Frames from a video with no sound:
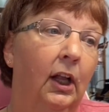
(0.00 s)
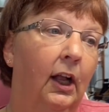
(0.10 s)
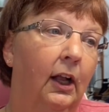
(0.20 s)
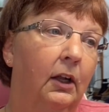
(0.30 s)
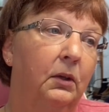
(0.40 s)

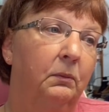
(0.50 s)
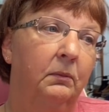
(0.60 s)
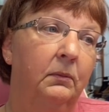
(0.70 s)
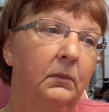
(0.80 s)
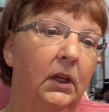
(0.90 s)
And
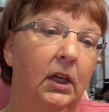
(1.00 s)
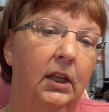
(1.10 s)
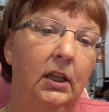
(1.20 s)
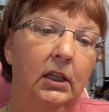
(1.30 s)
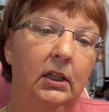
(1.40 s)

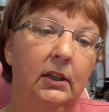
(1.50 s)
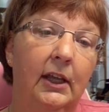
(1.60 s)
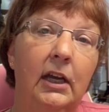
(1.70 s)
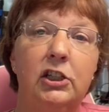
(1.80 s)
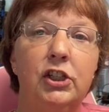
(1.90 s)
then
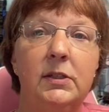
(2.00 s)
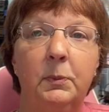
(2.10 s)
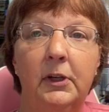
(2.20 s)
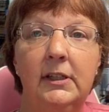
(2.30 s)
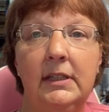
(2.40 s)
that just
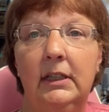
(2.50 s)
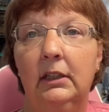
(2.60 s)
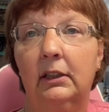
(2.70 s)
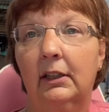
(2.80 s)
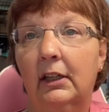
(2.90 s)
brings in
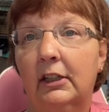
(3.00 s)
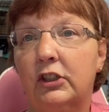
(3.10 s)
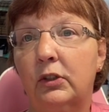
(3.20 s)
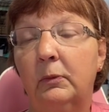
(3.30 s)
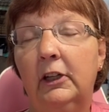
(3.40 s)
a little
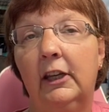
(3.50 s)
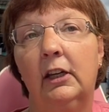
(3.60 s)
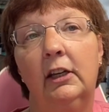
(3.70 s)
extra money.